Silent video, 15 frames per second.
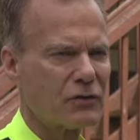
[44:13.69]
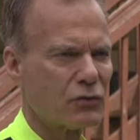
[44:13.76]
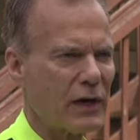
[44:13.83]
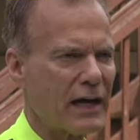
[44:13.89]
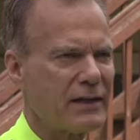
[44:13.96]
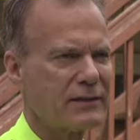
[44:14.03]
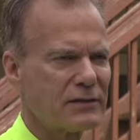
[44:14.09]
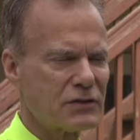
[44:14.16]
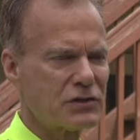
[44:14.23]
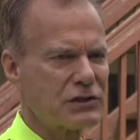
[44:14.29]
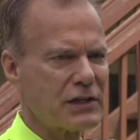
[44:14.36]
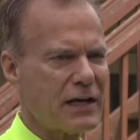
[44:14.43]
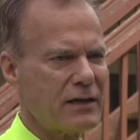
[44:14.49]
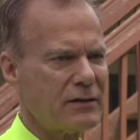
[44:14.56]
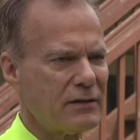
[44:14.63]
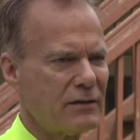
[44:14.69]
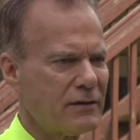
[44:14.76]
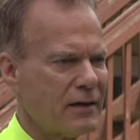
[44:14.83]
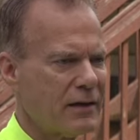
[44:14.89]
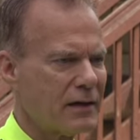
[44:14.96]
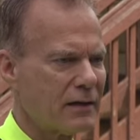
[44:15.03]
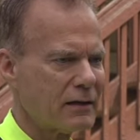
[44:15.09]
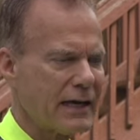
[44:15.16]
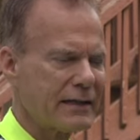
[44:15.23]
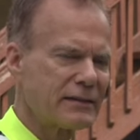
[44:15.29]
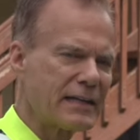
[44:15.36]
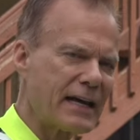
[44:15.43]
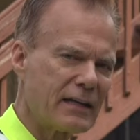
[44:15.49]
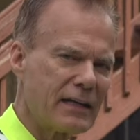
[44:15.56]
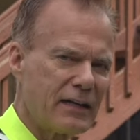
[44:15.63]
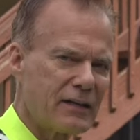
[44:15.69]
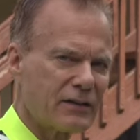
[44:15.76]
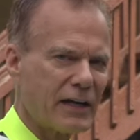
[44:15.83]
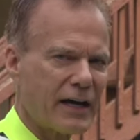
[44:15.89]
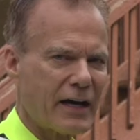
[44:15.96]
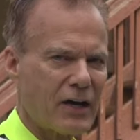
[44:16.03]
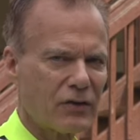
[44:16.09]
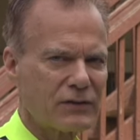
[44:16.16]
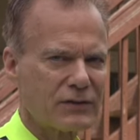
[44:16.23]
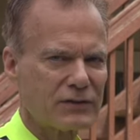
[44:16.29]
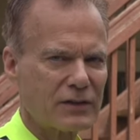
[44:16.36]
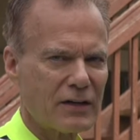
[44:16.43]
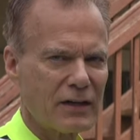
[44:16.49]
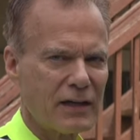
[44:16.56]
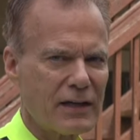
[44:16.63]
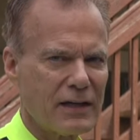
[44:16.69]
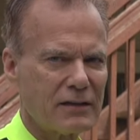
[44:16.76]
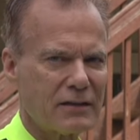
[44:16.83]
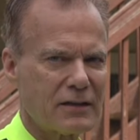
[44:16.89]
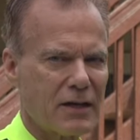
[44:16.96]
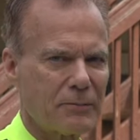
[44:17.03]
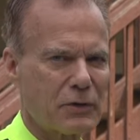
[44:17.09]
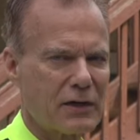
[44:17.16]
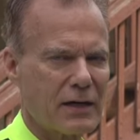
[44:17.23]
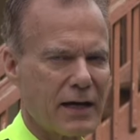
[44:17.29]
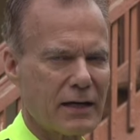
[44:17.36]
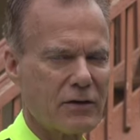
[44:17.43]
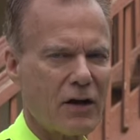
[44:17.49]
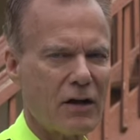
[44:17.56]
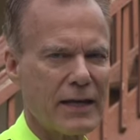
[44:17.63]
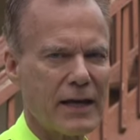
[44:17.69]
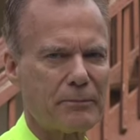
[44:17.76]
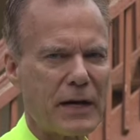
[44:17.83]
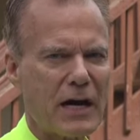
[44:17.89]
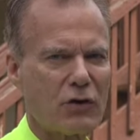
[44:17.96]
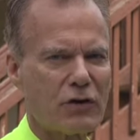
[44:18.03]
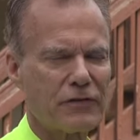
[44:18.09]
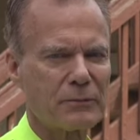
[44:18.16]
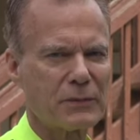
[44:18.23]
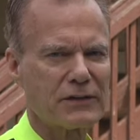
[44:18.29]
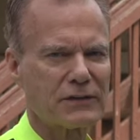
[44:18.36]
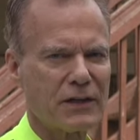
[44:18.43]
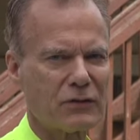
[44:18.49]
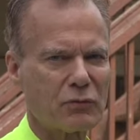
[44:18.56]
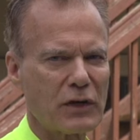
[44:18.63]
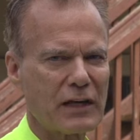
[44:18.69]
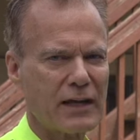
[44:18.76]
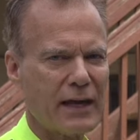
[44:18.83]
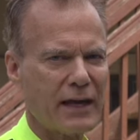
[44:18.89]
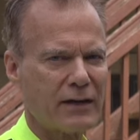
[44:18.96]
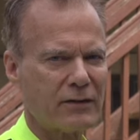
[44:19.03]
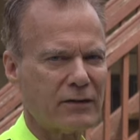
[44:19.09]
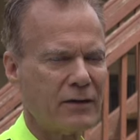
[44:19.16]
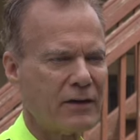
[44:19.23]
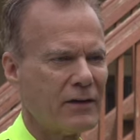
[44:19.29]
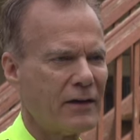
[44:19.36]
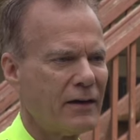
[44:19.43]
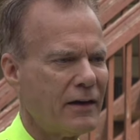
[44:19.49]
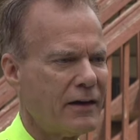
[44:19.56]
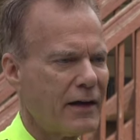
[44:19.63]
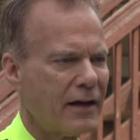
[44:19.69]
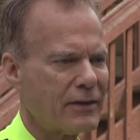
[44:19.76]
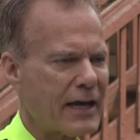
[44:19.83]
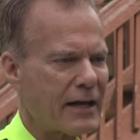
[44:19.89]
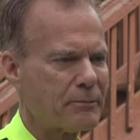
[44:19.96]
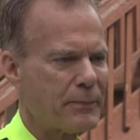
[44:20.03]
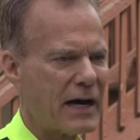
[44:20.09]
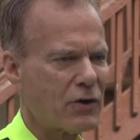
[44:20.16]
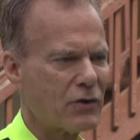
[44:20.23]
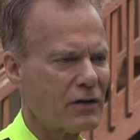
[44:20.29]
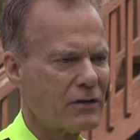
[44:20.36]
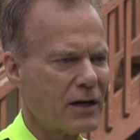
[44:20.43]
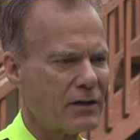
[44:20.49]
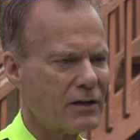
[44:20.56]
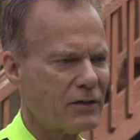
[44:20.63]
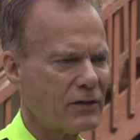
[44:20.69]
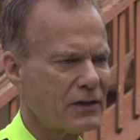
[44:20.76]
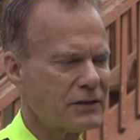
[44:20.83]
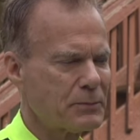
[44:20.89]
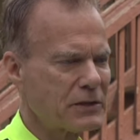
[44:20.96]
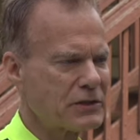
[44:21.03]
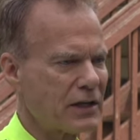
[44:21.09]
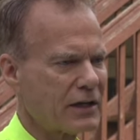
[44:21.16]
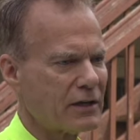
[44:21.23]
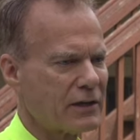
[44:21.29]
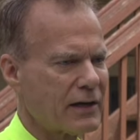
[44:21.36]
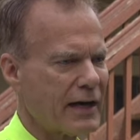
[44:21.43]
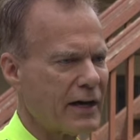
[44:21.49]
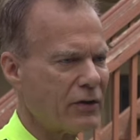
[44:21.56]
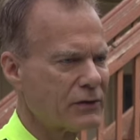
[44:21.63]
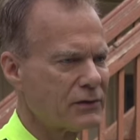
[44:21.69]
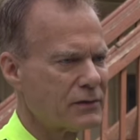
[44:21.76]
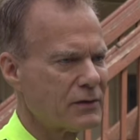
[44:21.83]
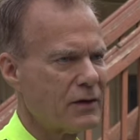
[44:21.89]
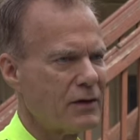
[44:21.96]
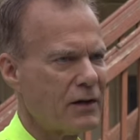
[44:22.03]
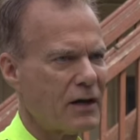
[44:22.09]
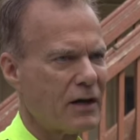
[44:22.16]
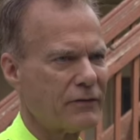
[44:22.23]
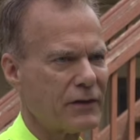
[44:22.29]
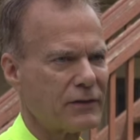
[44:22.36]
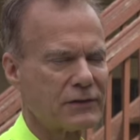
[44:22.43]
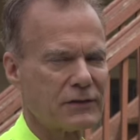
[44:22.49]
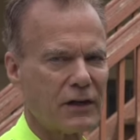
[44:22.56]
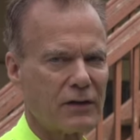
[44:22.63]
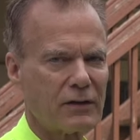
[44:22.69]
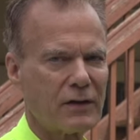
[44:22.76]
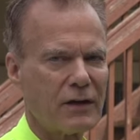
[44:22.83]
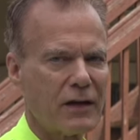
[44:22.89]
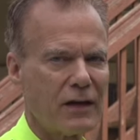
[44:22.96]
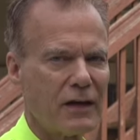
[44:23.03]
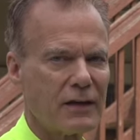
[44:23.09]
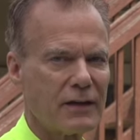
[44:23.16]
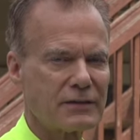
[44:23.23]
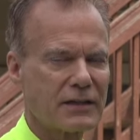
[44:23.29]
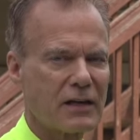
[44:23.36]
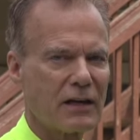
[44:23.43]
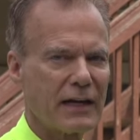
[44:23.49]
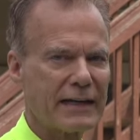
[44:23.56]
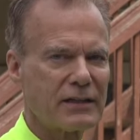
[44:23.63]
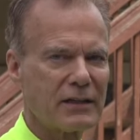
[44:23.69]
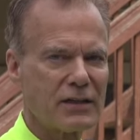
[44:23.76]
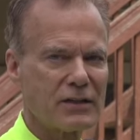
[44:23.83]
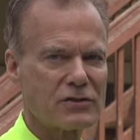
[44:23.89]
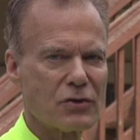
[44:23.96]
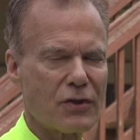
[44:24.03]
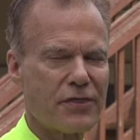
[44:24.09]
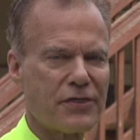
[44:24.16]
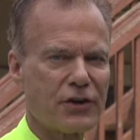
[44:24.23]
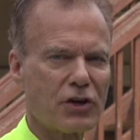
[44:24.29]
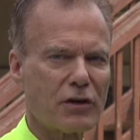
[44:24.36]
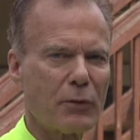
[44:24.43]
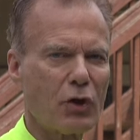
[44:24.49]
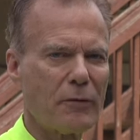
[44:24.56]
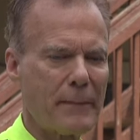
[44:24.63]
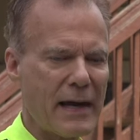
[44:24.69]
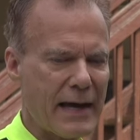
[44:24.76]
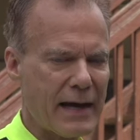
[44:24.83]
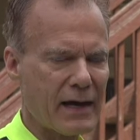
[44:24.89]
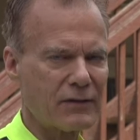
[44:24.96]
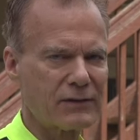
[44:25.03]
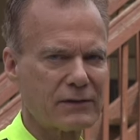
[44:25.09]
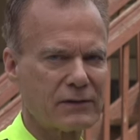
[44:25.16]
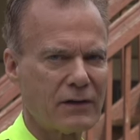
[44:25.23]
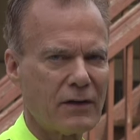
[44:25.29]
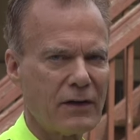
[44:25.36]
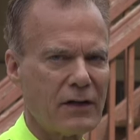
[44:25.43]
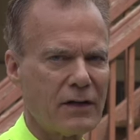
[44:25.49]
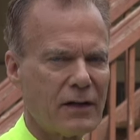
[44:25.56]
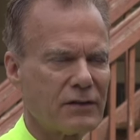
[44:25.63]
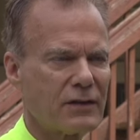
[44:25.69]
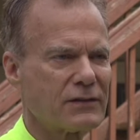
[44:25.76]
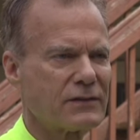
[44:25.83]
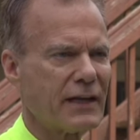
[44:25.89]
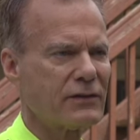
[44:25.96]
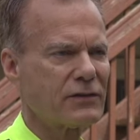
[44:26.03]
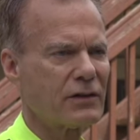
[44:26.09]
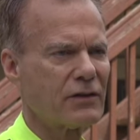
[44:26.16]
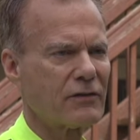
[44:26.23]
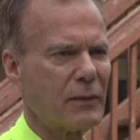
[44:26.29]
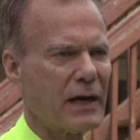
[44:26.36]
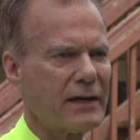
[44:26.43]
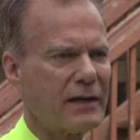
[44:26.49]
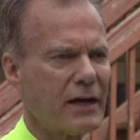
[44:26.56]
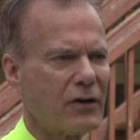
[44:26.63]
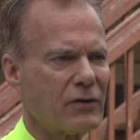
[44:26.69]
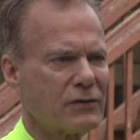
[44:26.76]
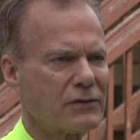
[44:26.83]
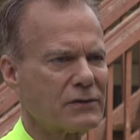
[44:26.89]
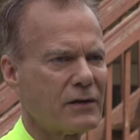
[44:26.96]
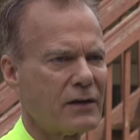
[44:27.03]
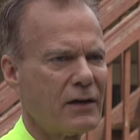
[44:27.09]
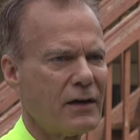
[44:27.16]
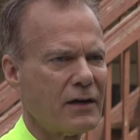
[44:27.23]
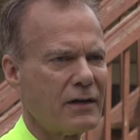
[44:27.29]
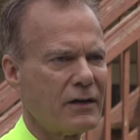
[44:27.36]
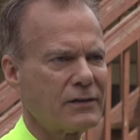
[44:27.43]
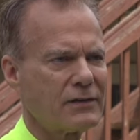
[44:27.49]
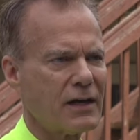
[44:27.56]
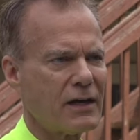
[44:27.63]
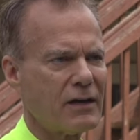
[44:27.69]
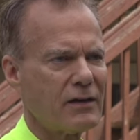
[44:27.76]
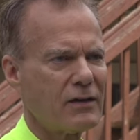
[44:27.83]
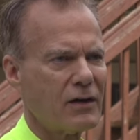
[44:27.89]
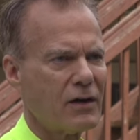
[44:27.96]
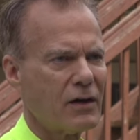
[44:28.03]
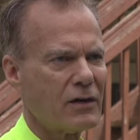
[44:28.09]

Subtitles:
raise the shade, let that heat in the house, start heating up, get all that power from the sun we can. And that power in this particular house of the sun is collected into thermal mass. In the center of my house is a